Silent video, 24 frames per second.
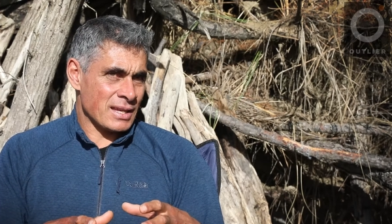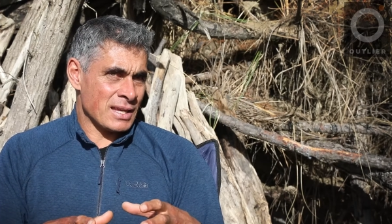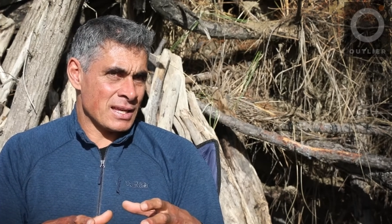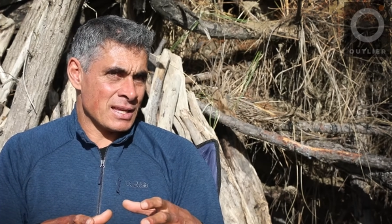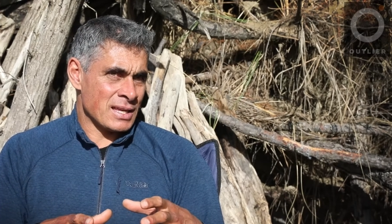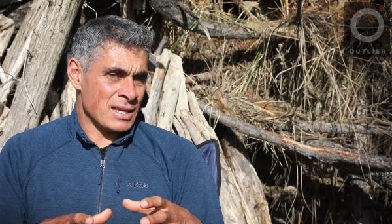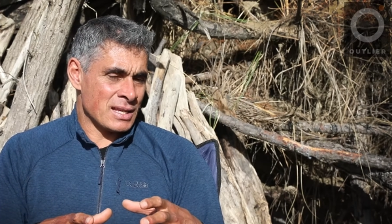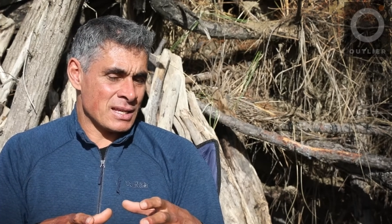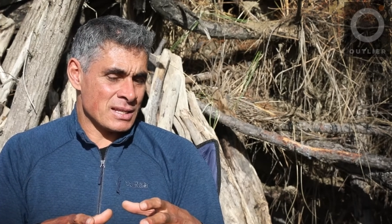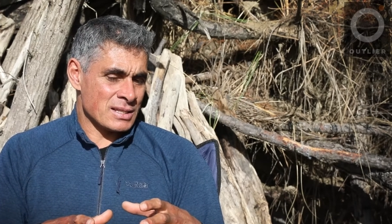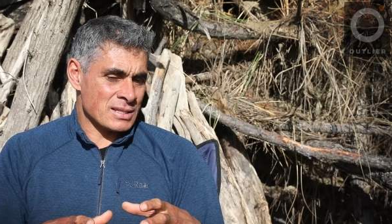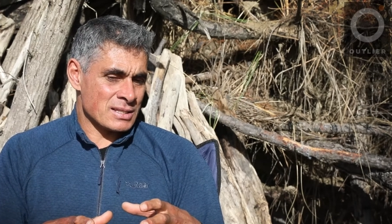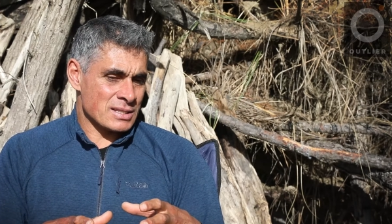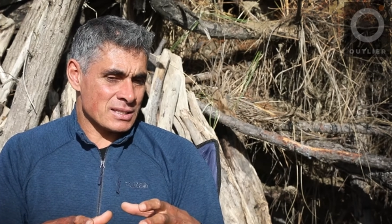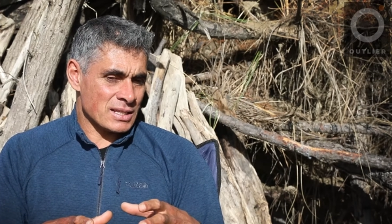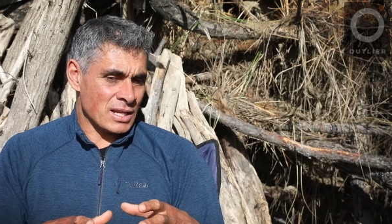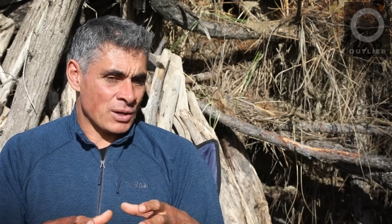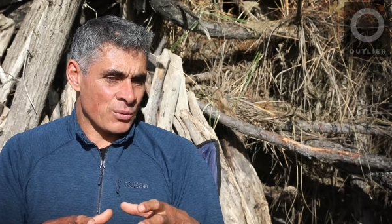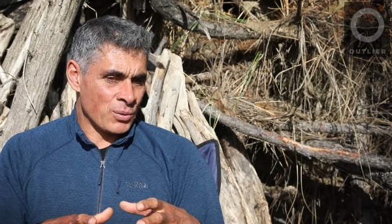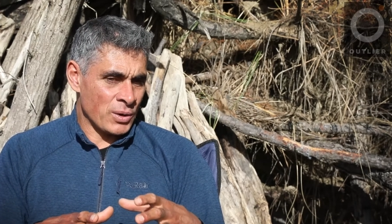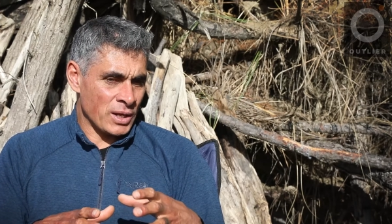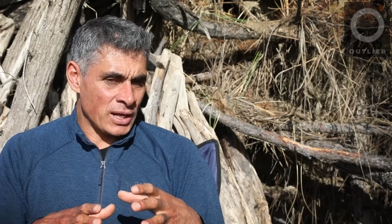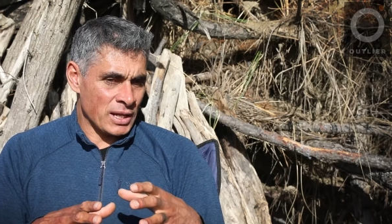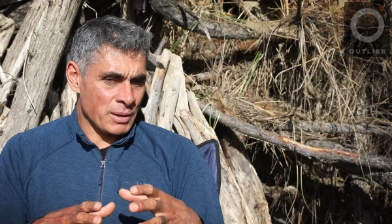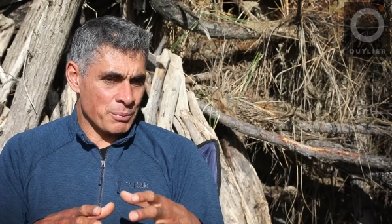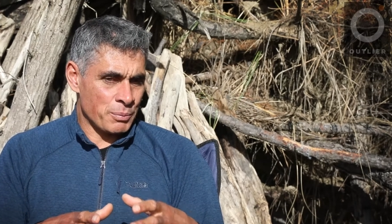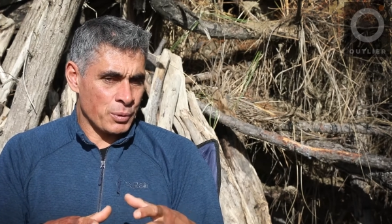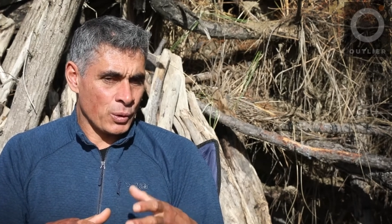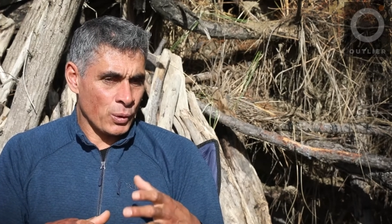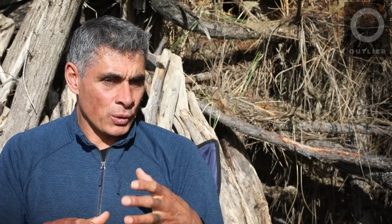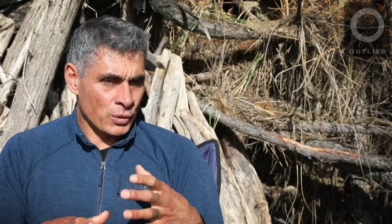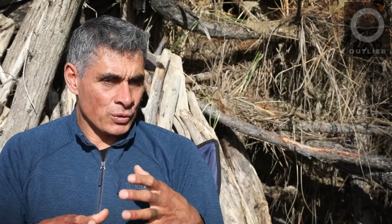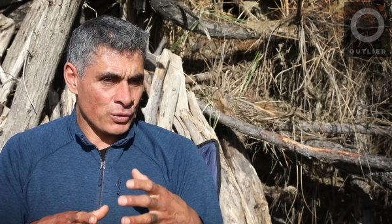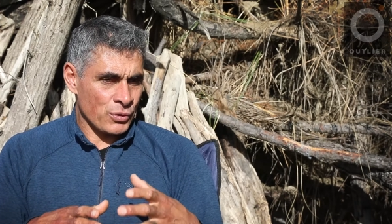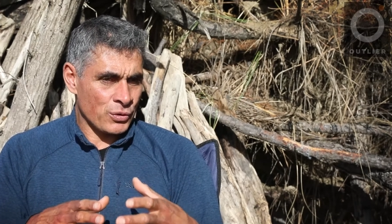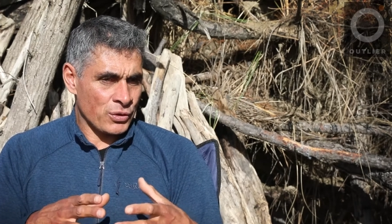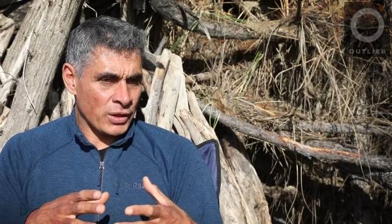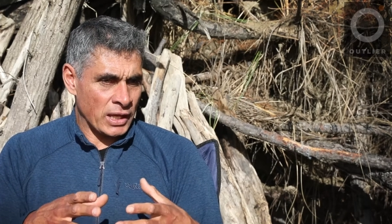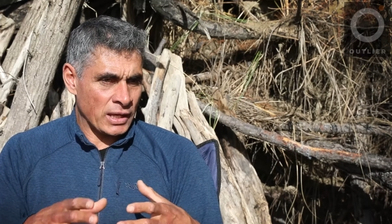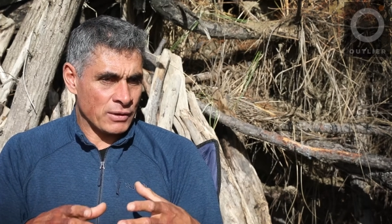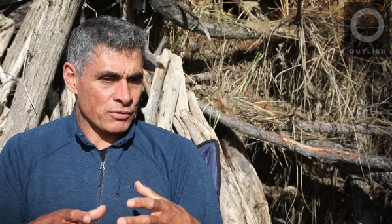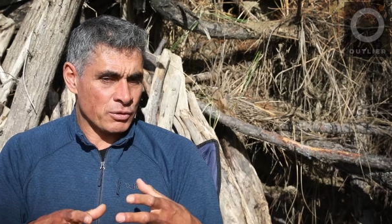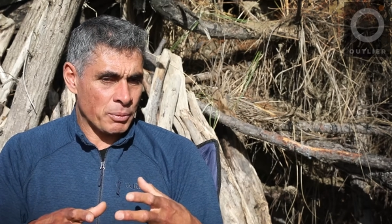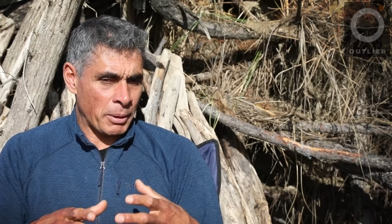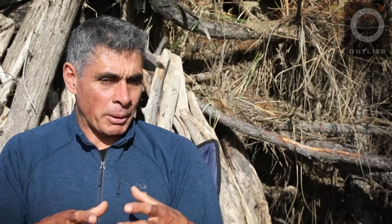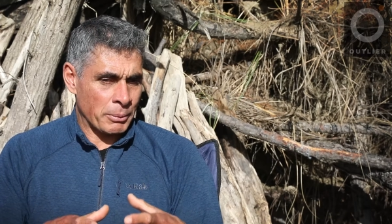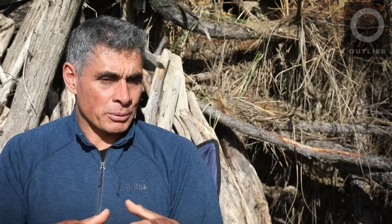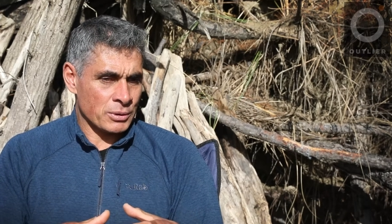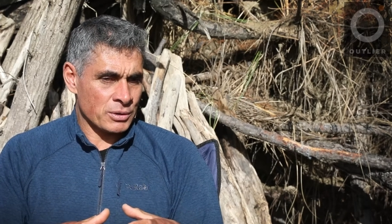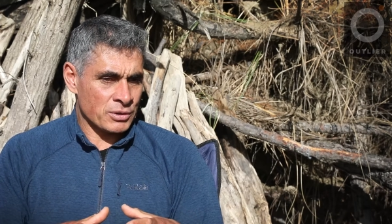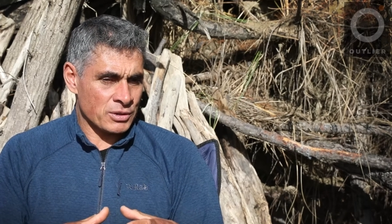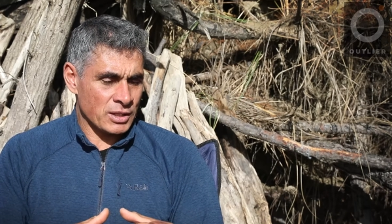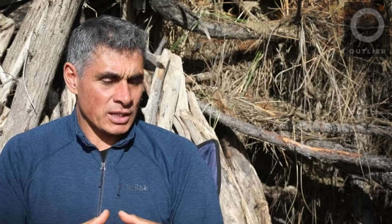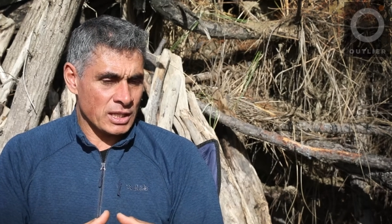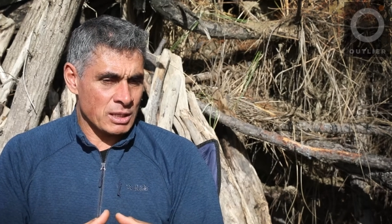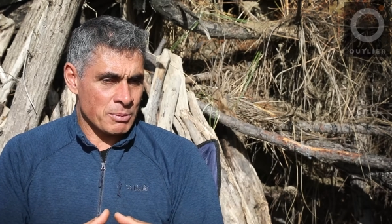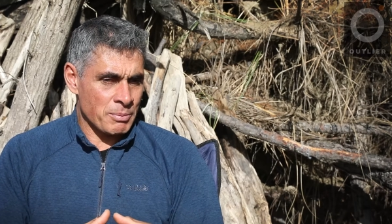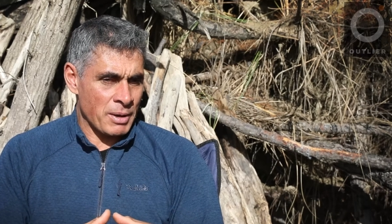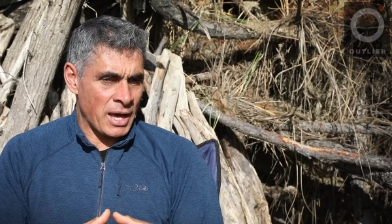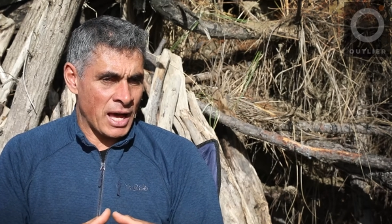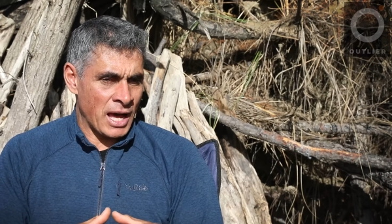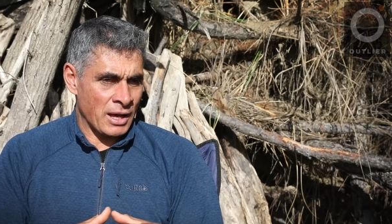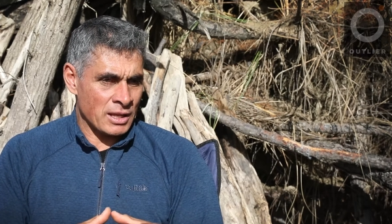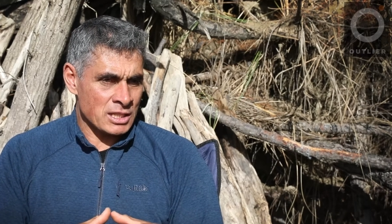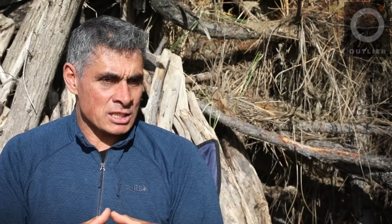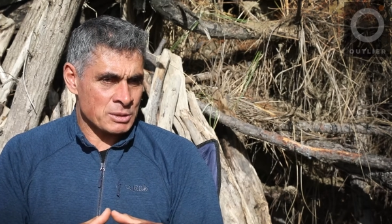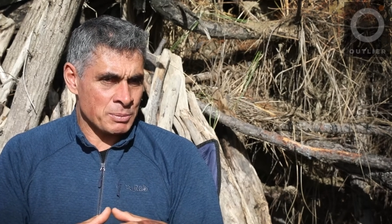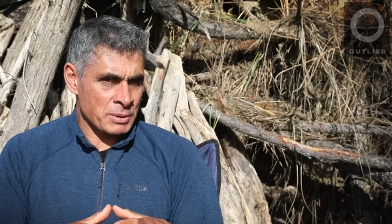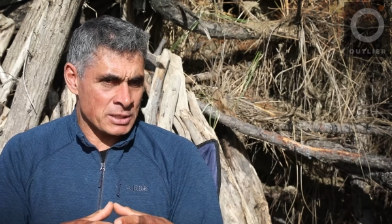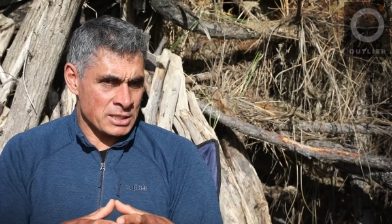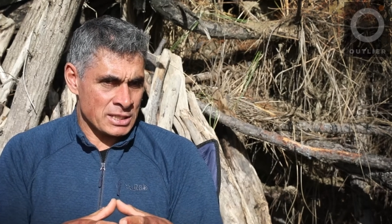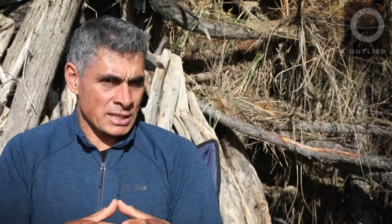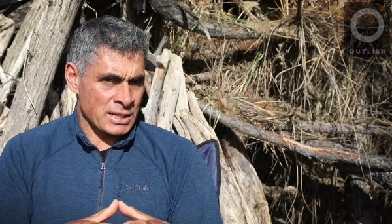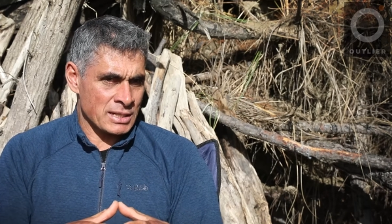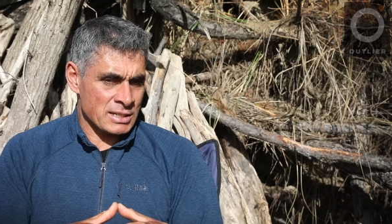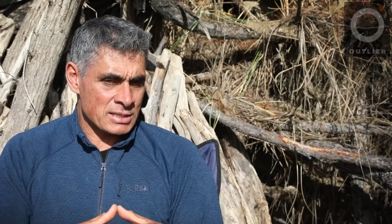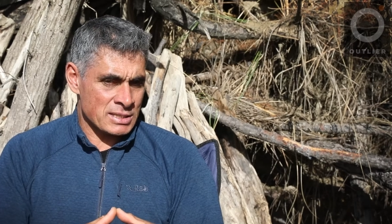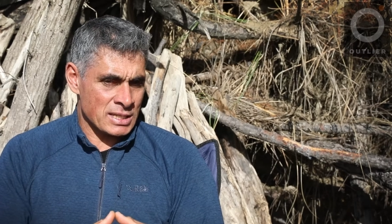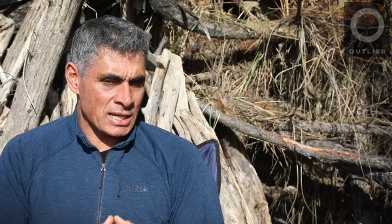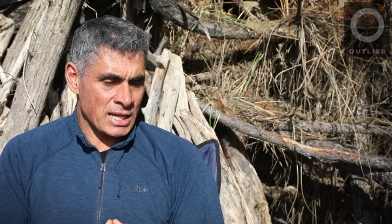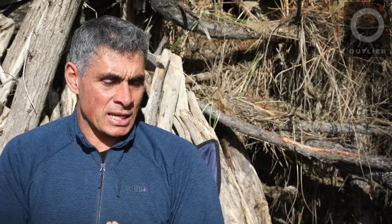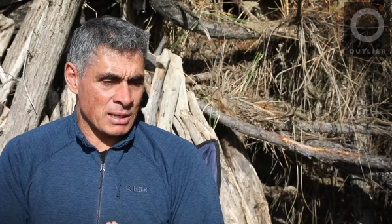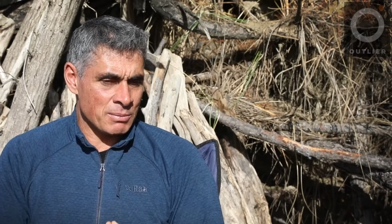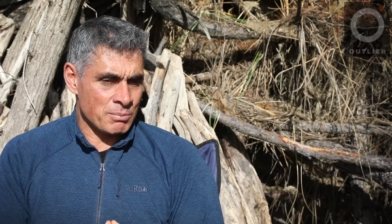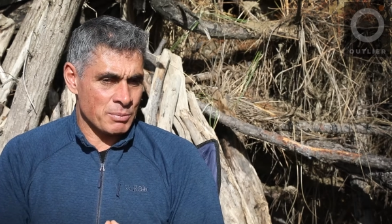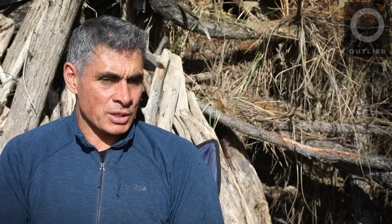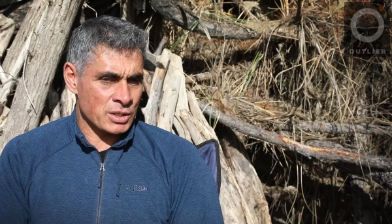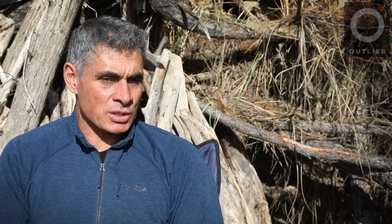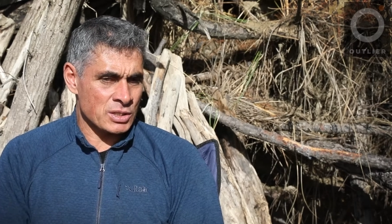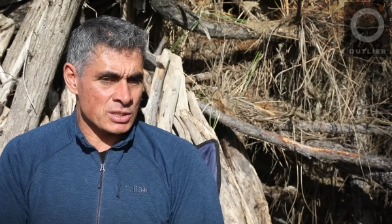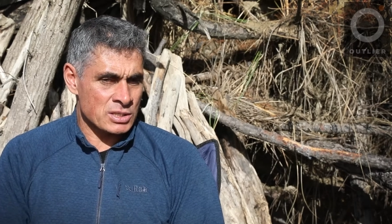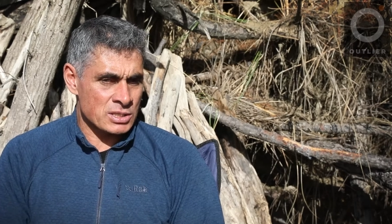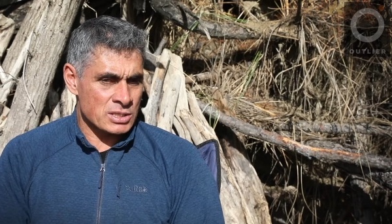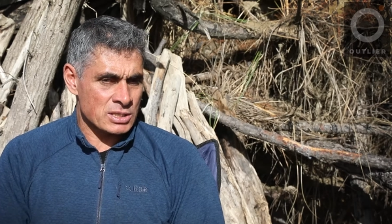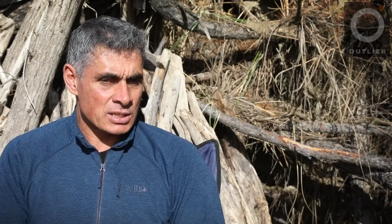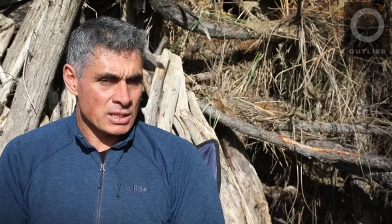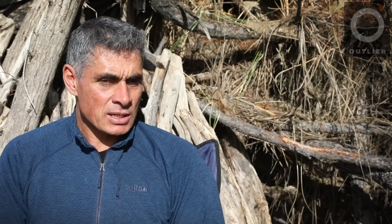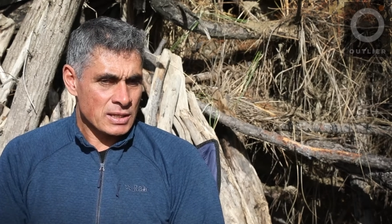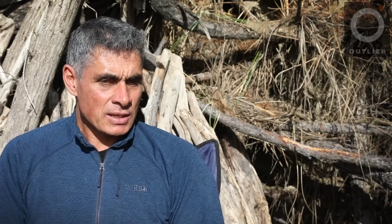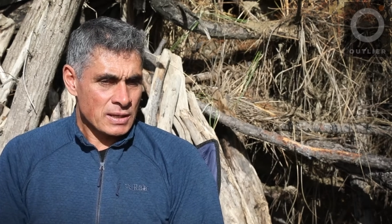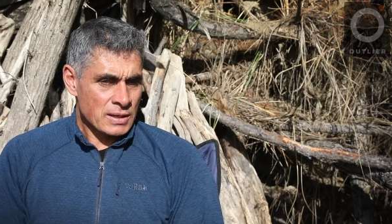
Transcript: is a really important thing for people to think about, especially in a team, because